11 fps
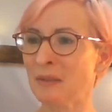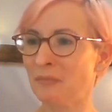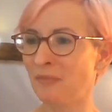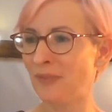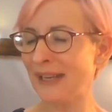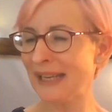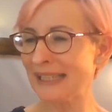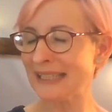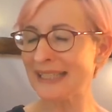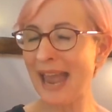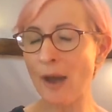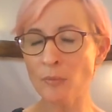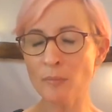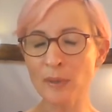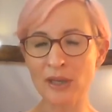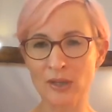feeling
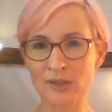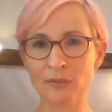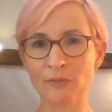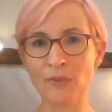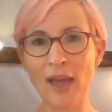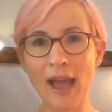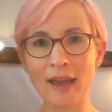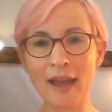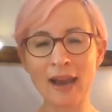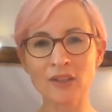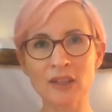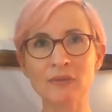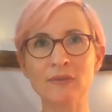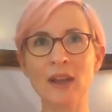down because of that, actually,